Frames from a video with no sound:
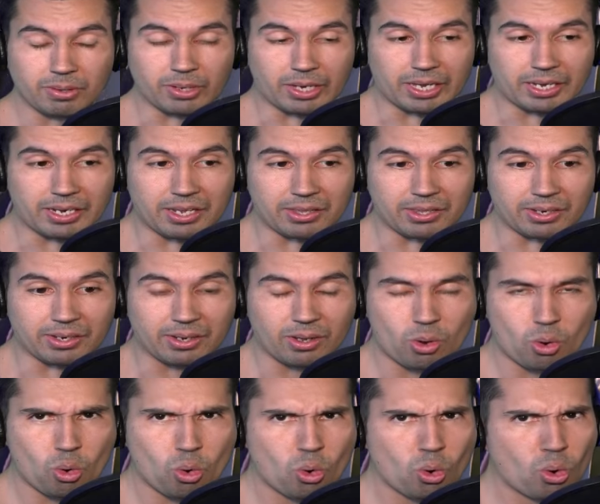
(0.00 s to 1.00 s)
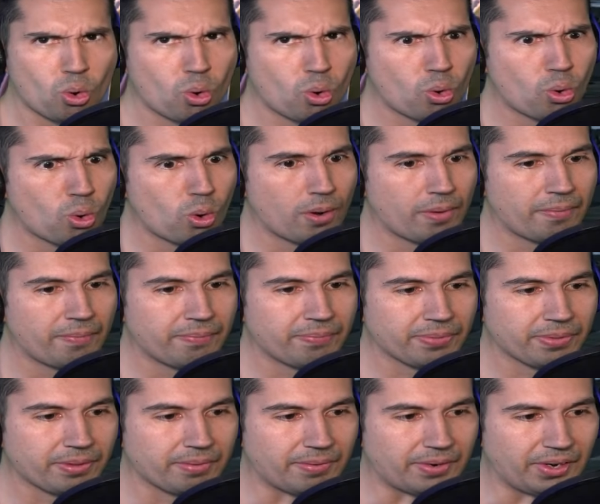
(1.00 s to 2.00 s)
Okay, nothing.
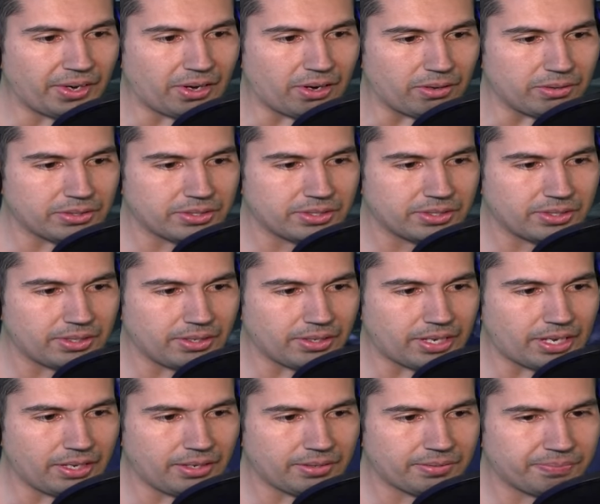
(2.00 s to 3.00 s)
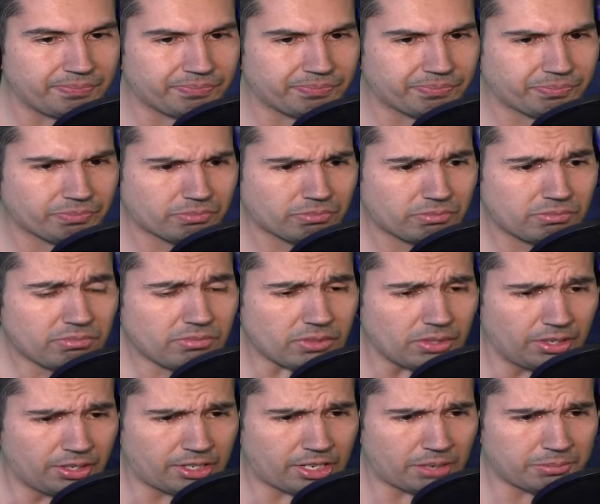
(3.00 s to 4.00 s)
Very close. Okay.
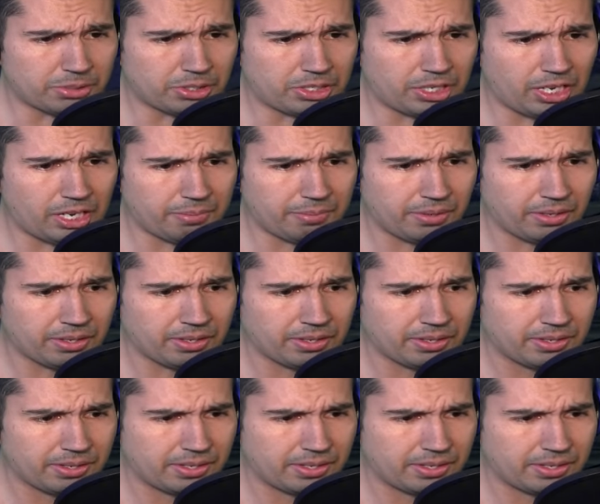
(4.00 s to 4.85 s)
Here comes the team.